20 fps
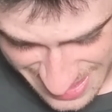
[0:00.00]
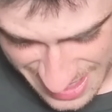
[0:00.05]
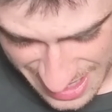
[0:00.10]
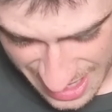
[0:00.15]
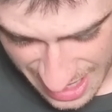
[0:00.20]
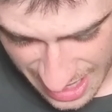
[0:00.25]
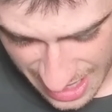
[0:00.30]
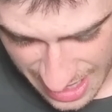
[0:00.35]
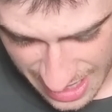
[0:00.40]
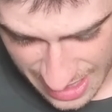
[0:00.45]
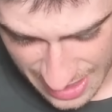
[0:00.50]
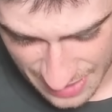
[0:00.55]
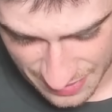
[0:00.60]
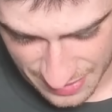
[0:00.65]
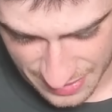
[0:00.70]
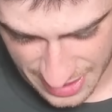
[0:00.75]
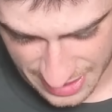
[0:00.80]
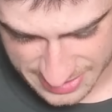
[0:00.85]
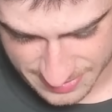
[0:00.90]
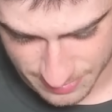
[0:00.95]
the
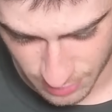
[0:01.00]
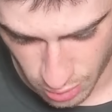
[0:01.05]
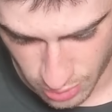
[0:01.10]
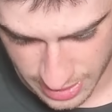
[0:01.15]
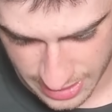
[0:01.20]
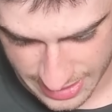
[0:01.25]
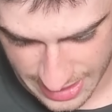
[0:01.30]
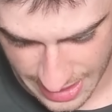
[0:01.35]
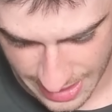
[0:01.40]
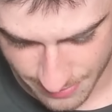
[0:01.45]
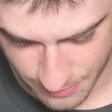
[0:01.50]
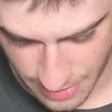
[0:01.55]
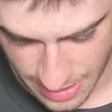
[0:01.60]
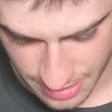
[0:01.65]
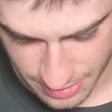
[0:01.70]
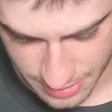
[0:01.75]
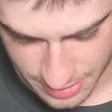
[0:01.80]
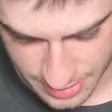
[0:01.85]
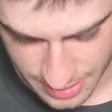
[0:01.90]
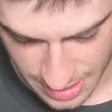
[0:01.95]
next morning came
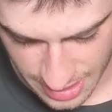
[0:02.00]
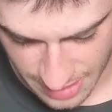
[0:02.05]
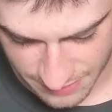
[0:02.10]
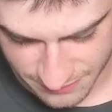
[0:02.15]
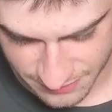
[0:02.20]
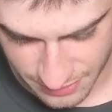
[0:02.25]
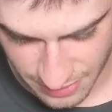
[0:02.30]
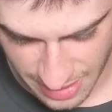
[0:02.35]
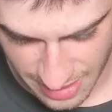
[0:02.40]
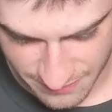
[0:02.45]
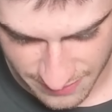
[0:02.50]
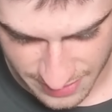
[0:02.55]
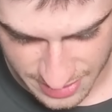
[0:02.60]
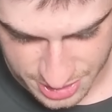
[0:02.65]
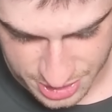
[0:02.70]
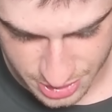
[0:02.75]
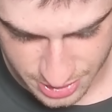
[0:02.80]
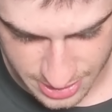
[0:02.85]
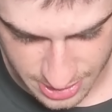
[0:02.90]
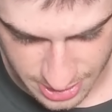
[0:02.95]
round after I
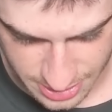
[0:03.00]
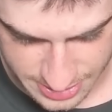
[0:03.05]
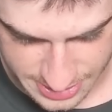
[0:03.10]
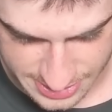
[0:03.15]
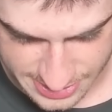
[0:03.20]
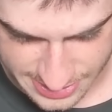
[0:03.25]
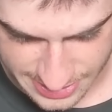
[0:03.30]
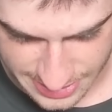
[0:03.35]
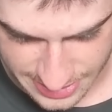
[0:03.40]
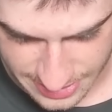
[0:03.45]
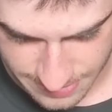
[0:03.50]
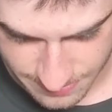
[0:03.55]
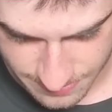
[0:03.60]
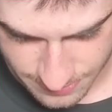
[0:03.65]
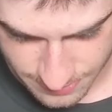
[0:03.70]
eventually got to sleep.